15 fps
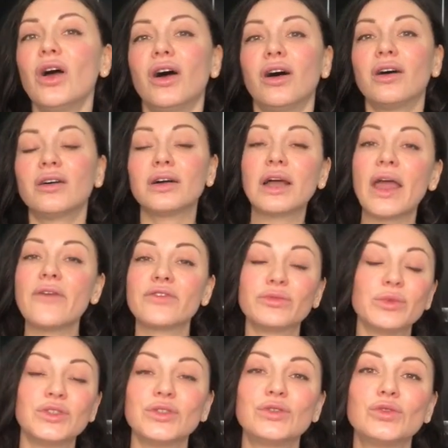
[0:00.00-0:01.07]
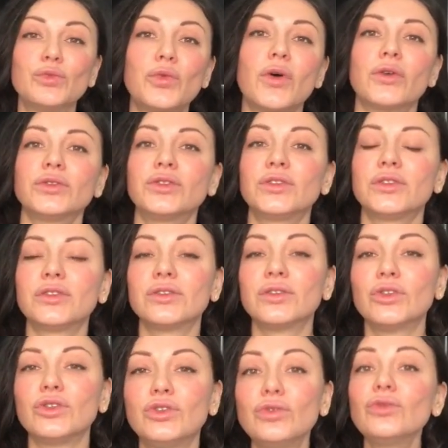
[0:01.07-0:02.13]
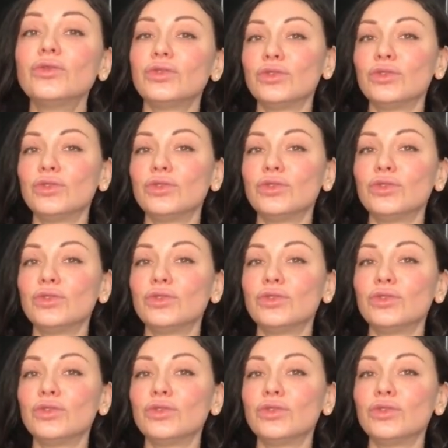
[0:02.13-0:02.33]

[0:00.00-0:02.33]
everybody supports you.